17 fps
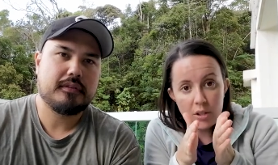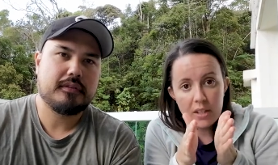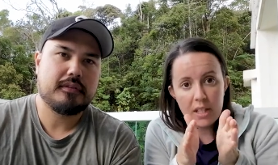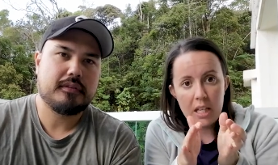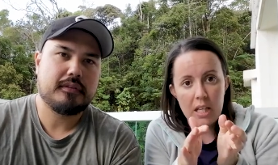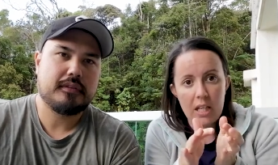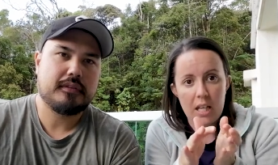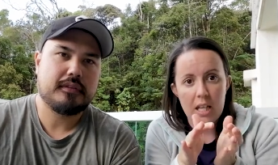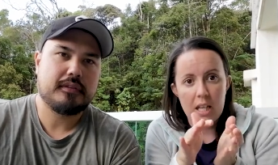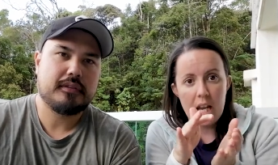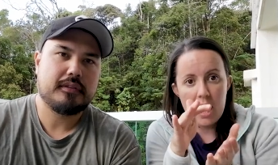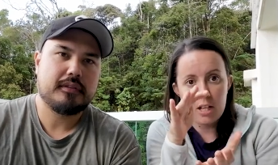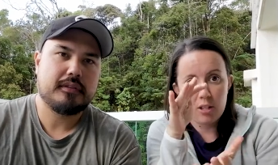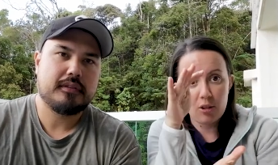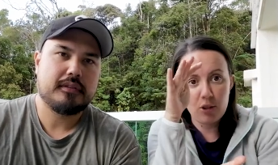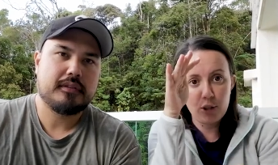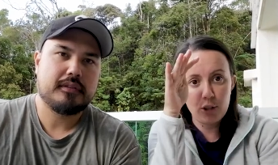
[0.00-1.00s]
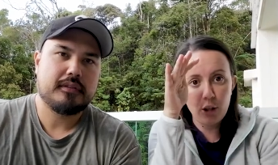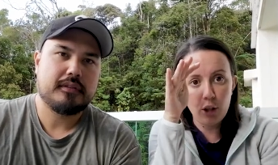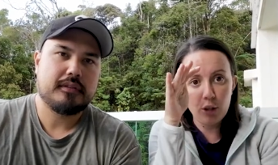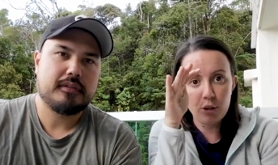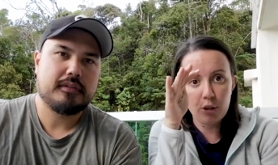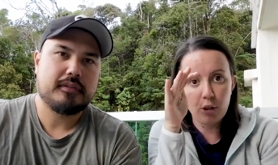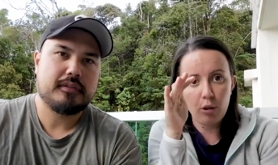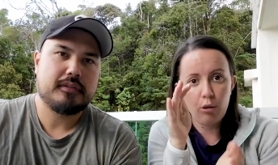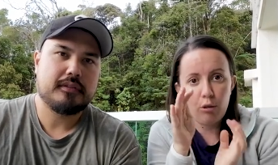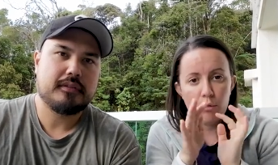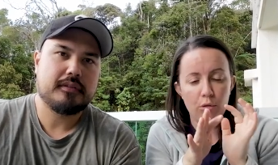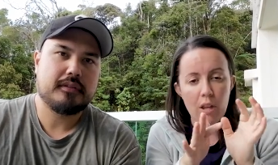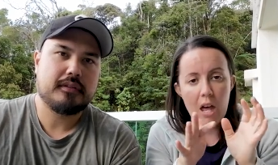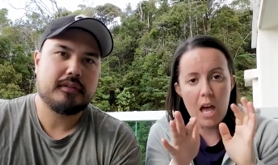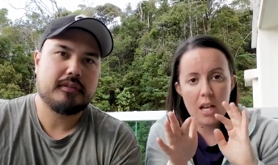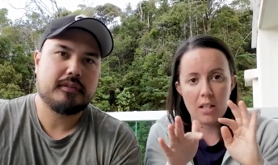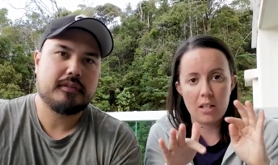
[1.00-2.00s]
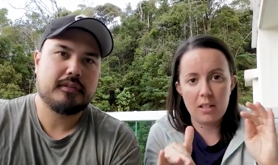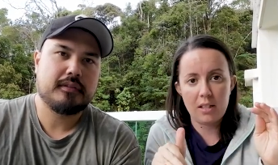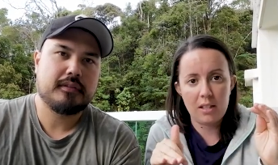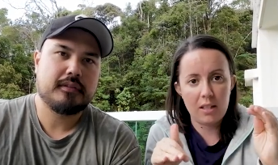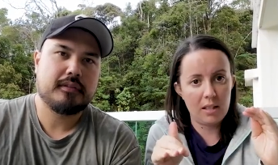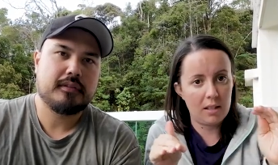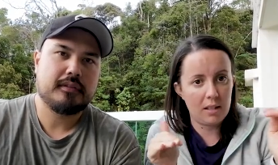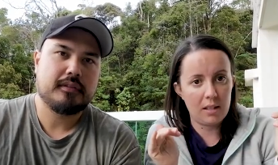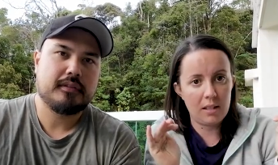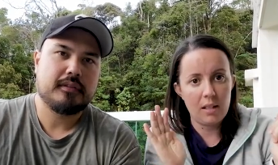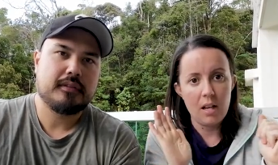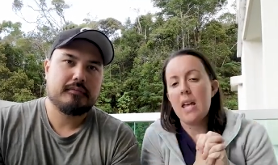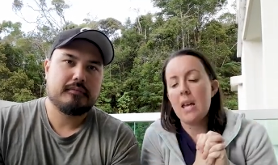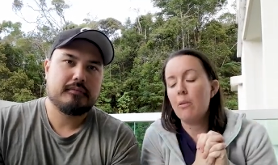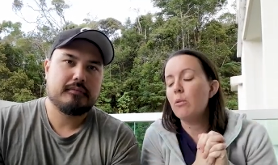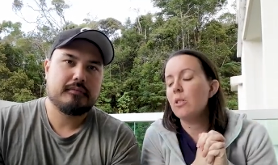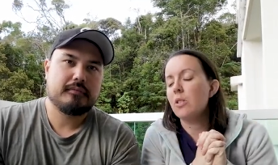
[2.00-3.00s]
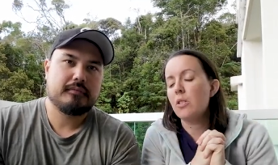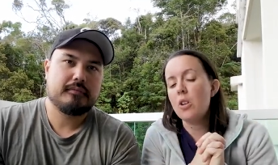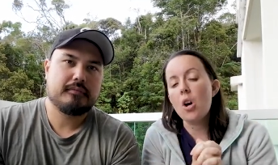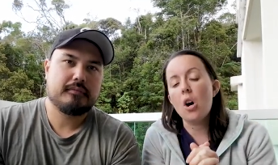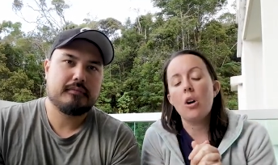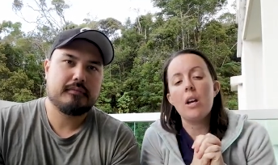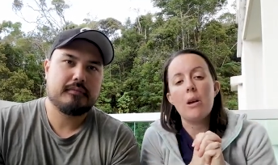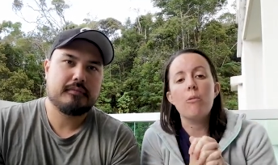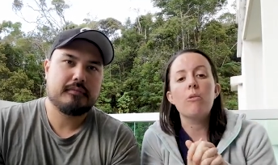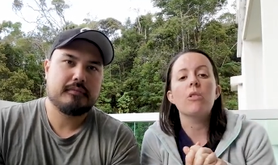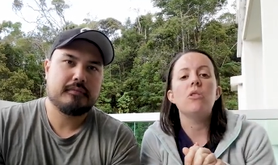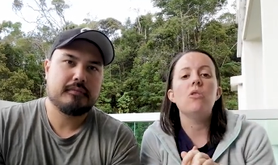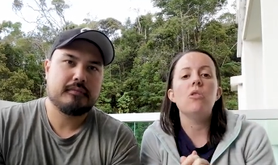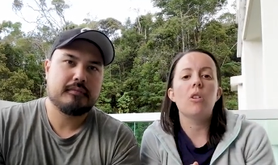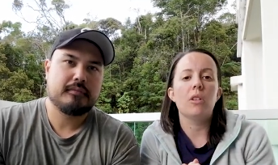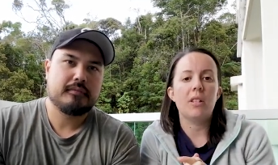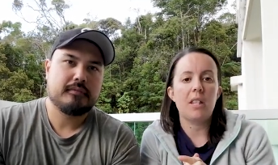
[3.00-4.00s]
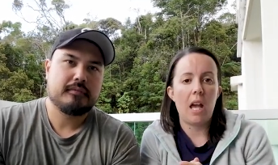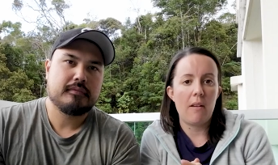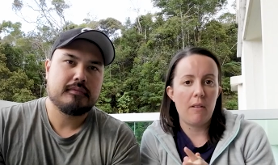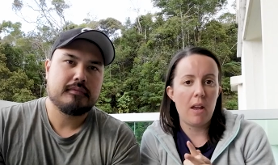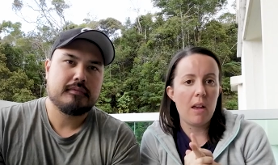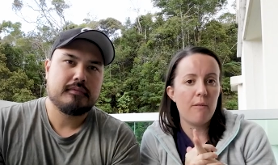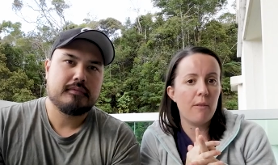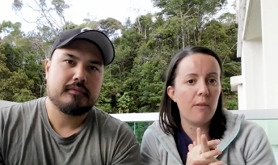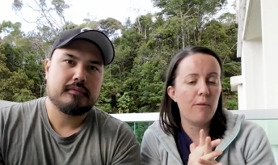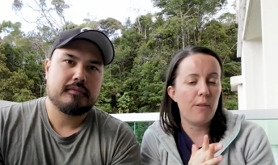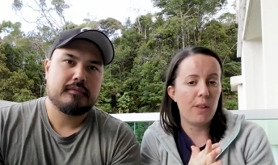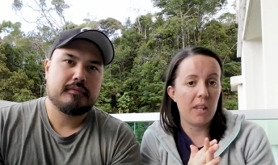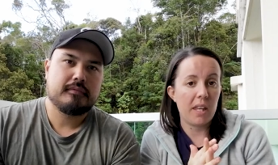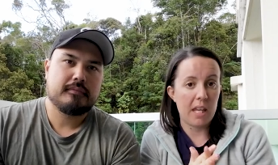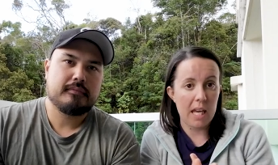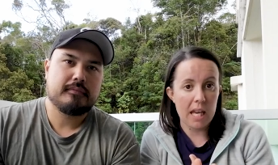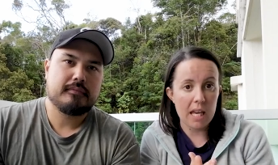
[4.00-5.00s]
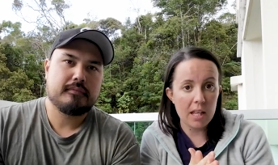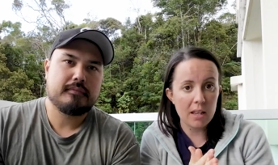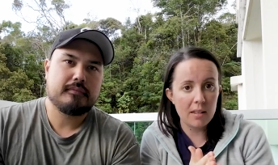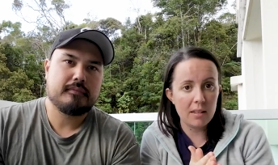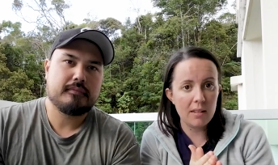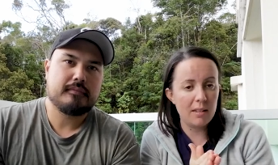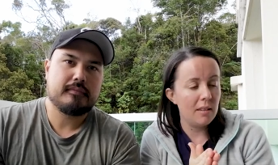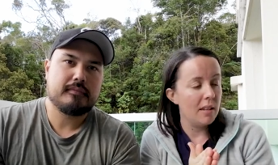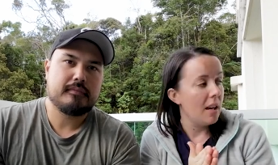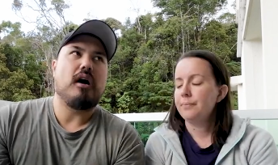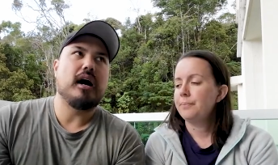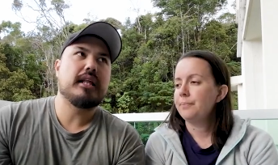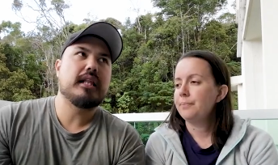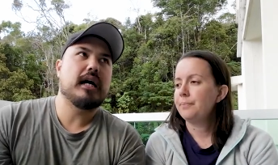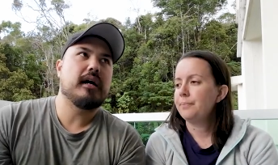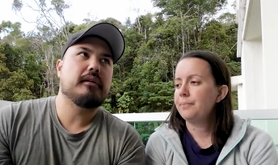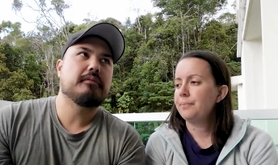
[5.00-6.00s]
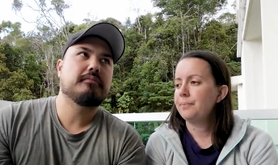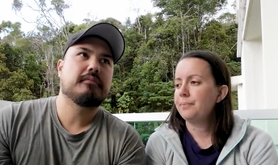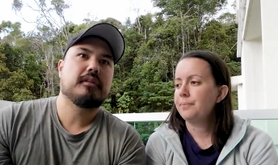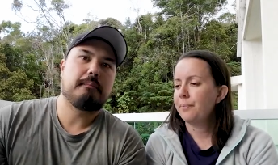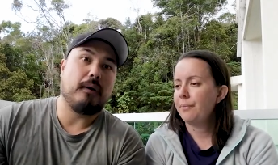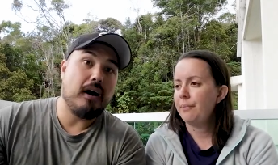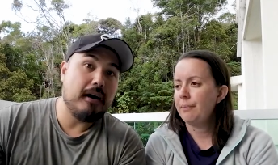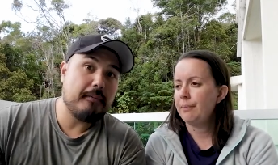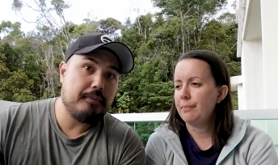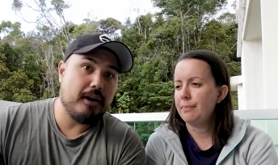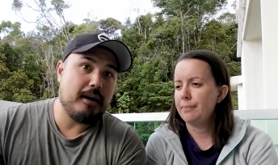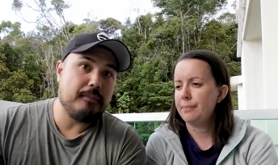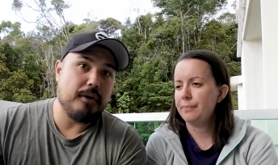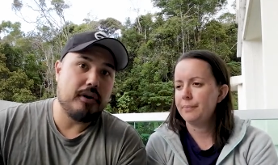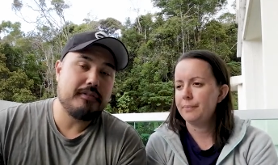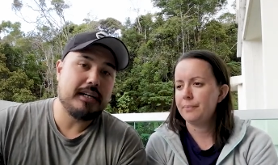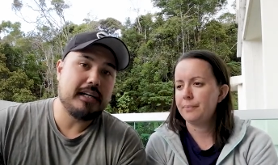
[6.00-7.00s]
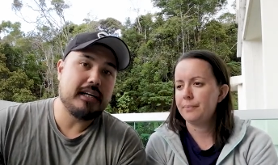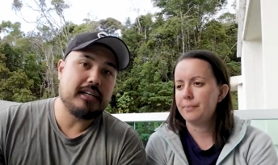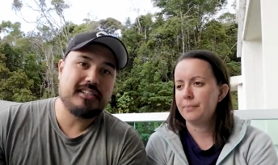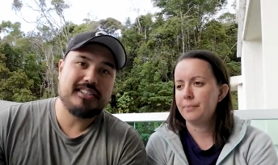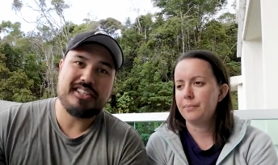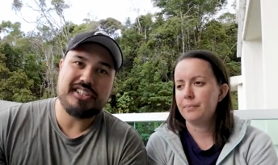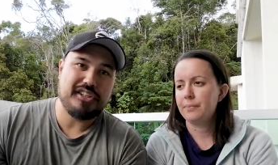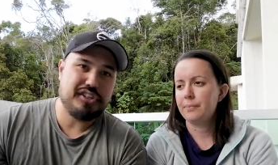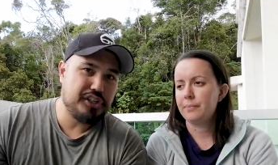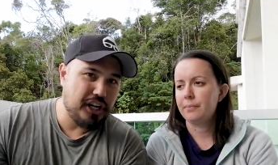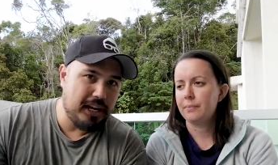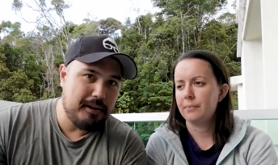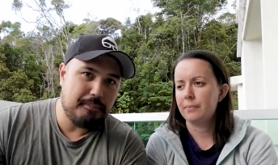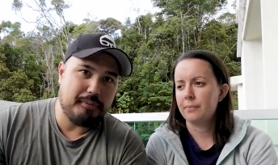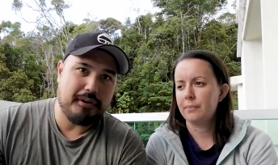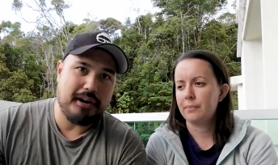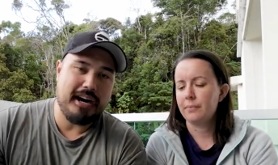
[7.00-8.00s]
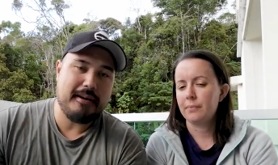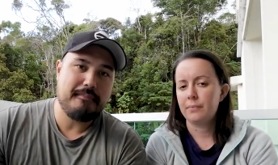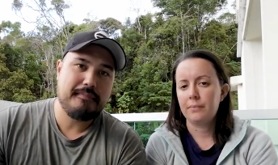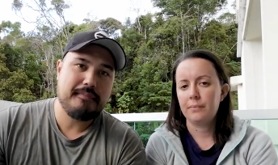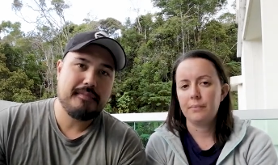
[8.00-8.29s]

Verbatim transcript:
Speaker 1: skinny and so tall, and it's just, it was not safe, even for the kids.
Speaker 2: Either buy a pram over here, just a cheap pram.